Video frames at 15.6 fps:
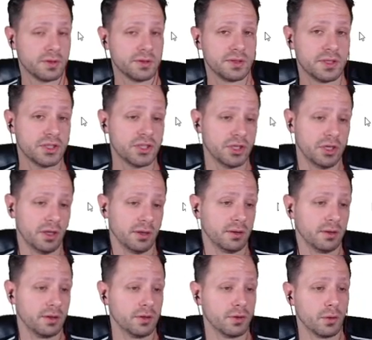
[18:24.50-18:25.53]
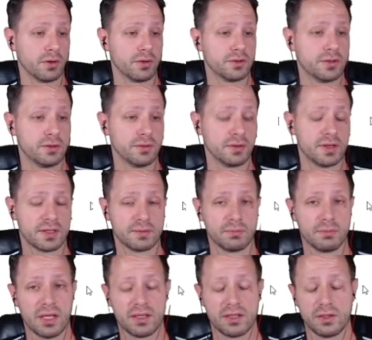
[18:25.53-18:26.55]
conditioning in order to eh,
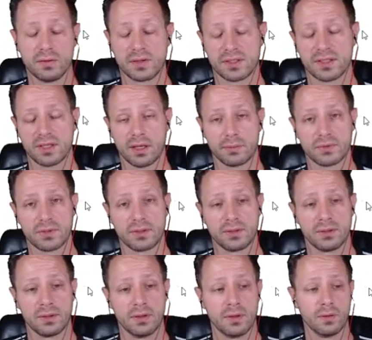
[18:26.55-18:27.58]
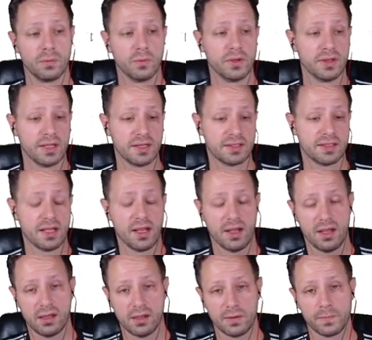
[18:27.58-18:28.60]
make you accept when they say
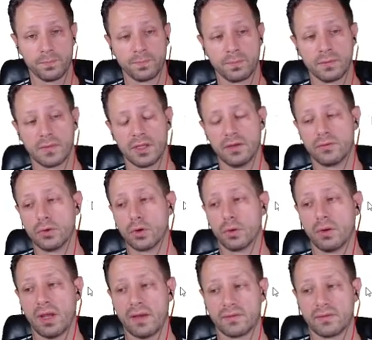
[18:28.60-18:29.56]
hey if you don't